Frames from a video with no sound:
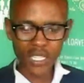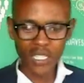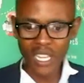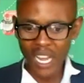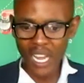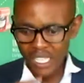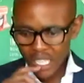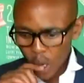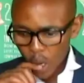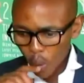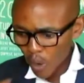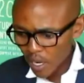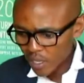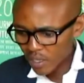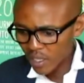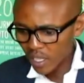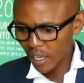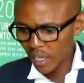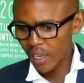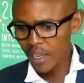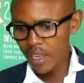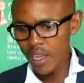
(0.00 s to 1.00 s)
that I went
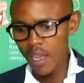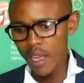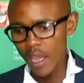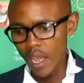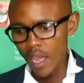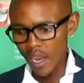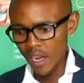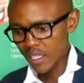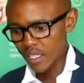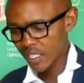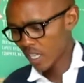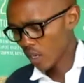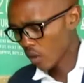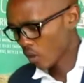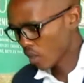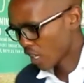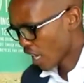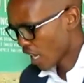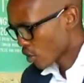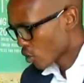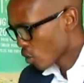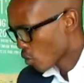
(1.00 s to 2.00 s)
there and I said, okay,
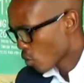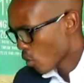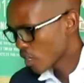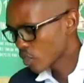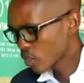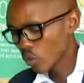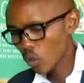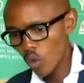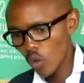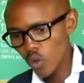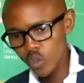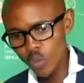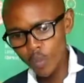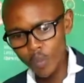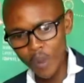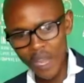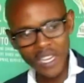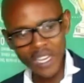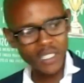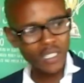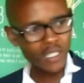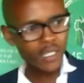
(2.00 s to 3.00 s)
I don't want to go to
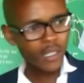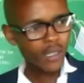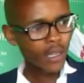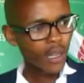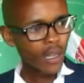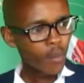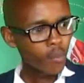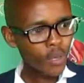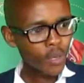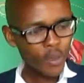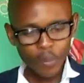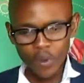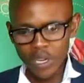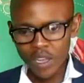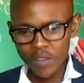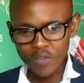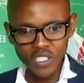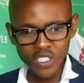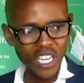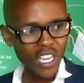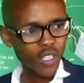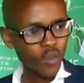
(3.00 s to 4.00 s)
banks. People have
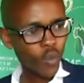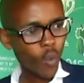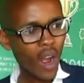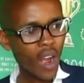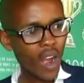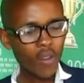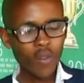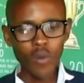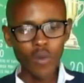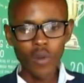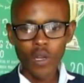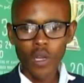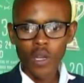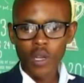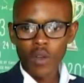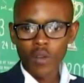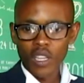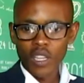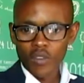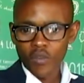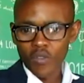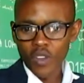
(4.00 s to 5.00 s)
said, wow.
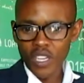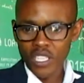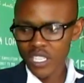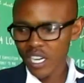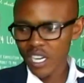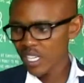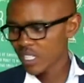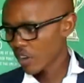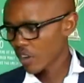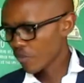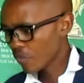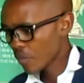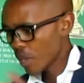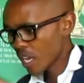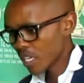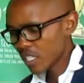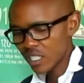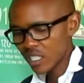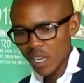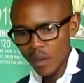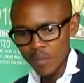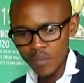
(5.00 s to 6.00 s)
Investors have met
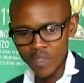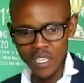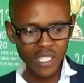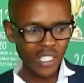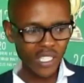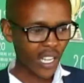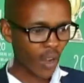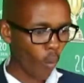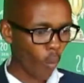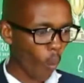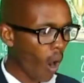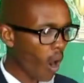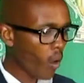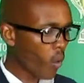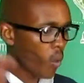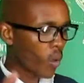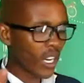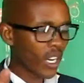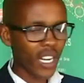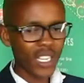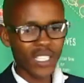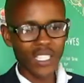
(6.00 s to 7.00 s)
them, they say, wow,
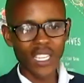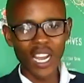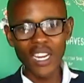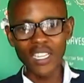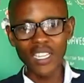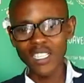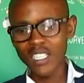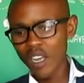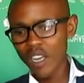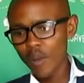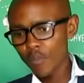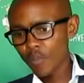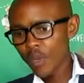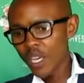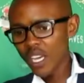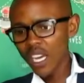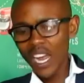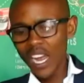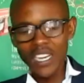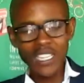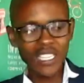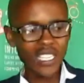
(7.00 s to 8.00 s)
crazy idea, big
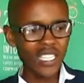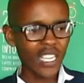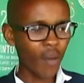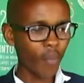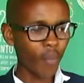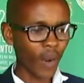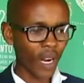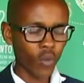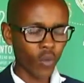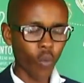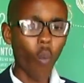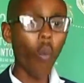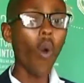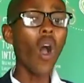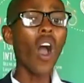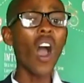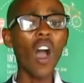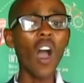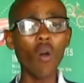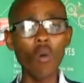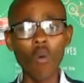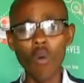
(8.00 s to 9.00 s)
idea, but
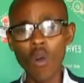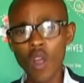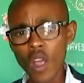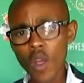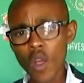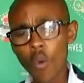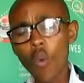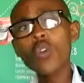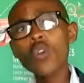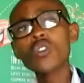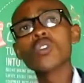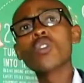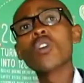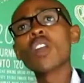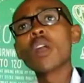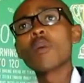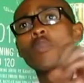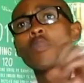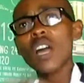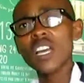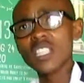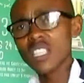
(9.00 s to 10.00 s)
wow, who's gonna
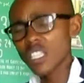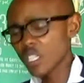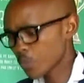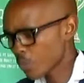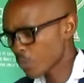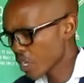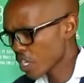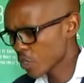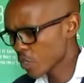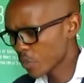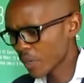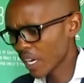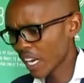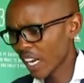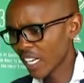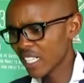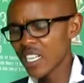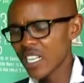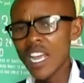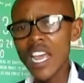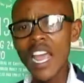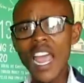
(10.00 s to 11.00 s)
buy the spinach
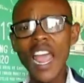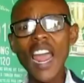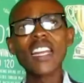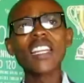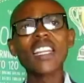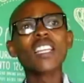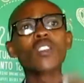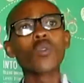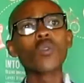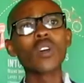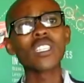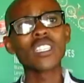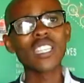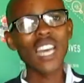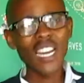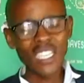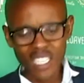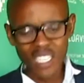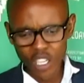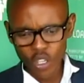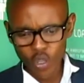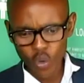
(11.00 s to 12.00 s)
bread? And it was that
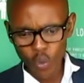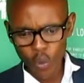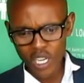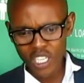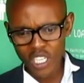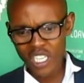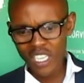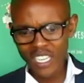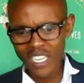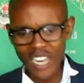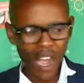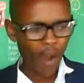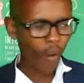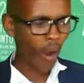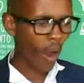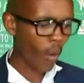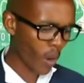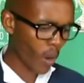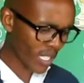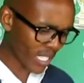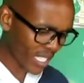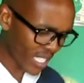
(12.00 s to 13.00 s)
situation. Now I
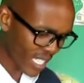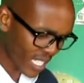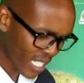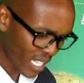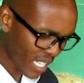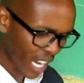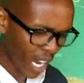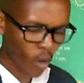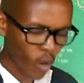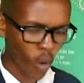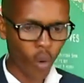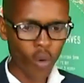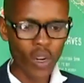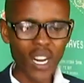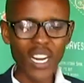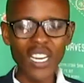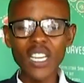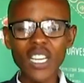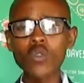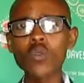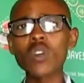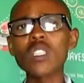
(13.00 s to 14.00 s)
was sitting alone, and
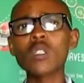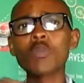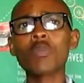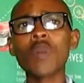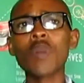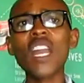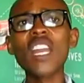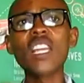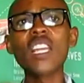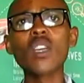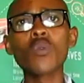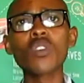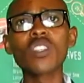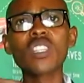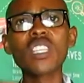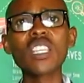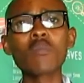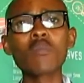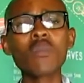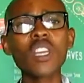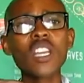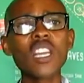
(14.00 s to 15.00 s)
it was burning
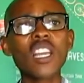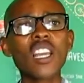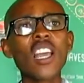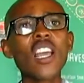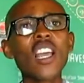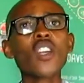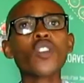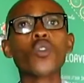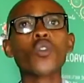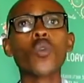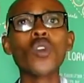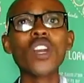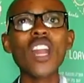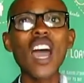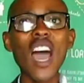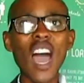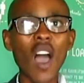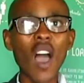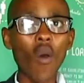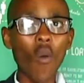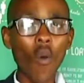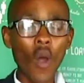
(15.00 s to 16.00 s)
within me to
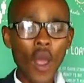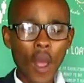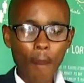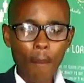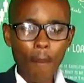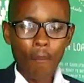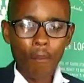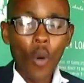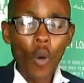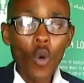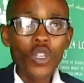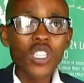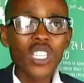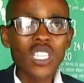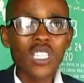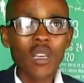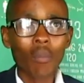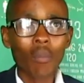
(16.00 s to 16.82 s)
now boost the